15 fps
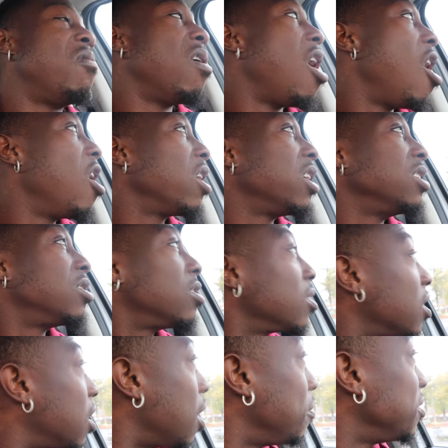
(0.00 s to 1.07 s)
Vlog is
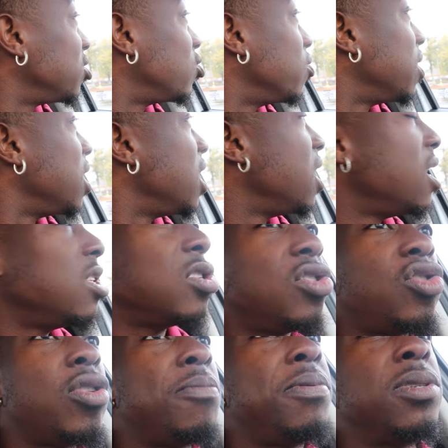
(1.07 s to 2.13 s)
coming to an end. The
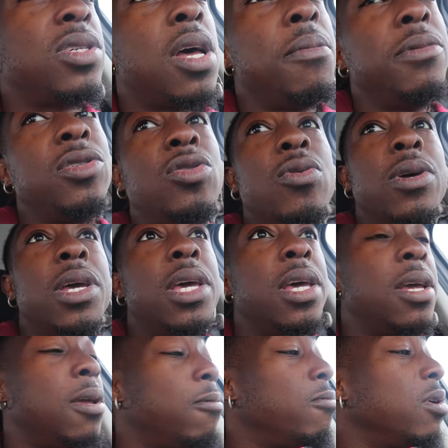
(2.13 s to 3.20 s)
trip is coming to an
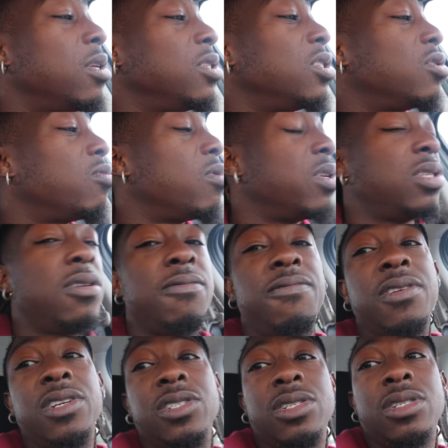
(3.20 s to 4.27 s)
end. Really just wanted to
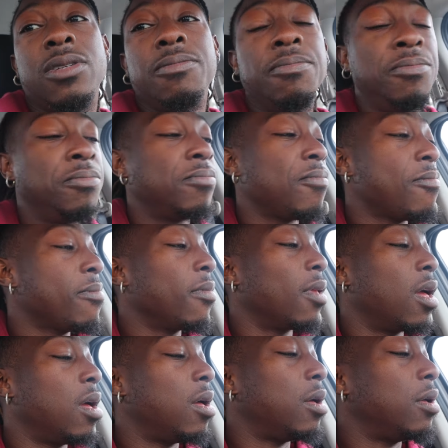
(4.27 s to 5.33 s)
finish.
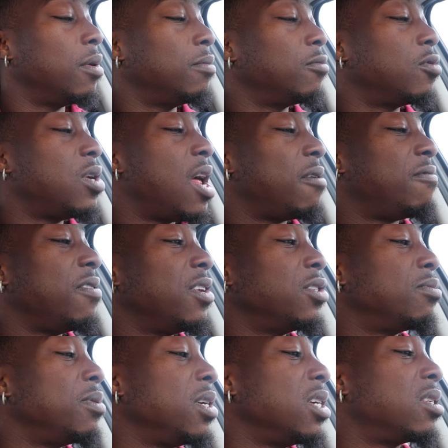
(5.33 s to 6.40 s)
Well, not
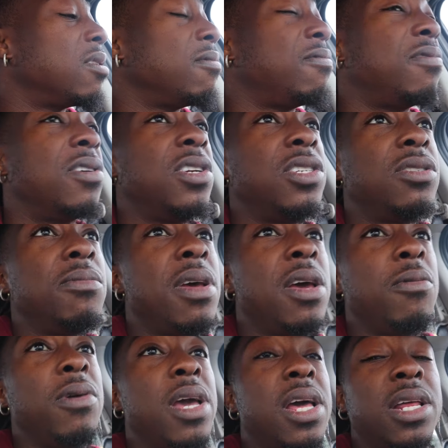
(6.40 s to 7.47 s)
finish, but get some footage,
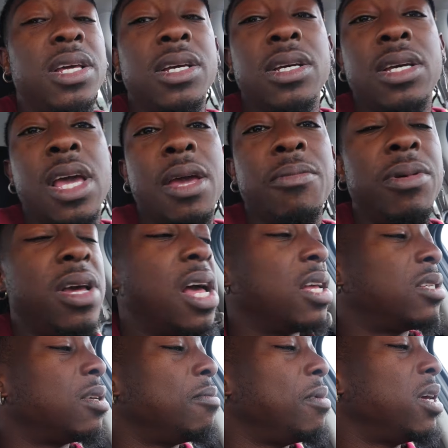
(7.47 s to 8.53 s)
man. We had, came and
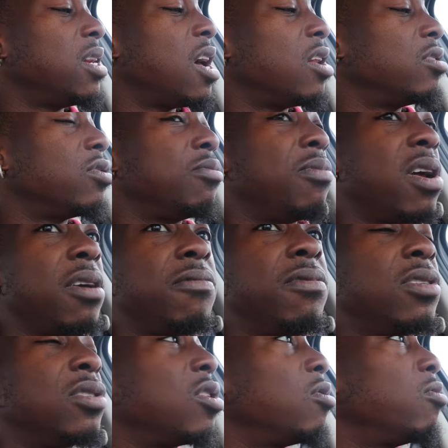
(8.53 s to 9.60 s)
got some McDonald's
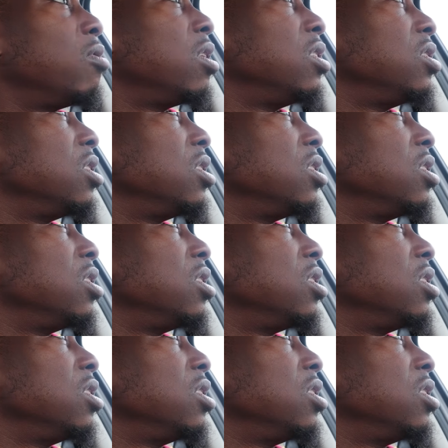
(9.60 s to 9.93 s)
breakfast. So really